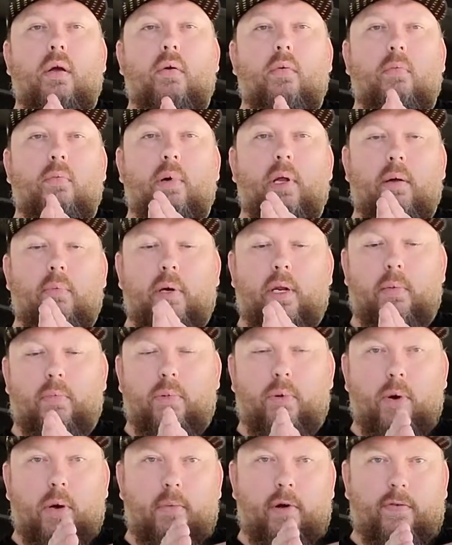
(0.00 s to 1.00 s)
But I'm gonna
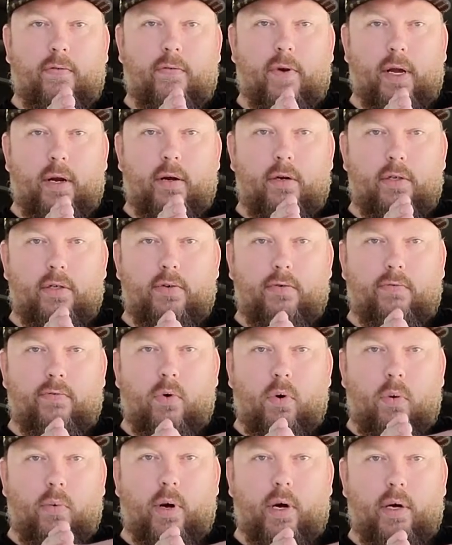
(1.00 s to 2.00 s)
point my fingers
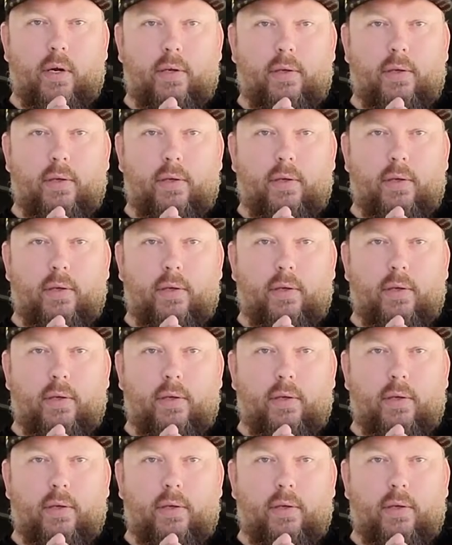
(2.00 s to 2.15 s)
forward,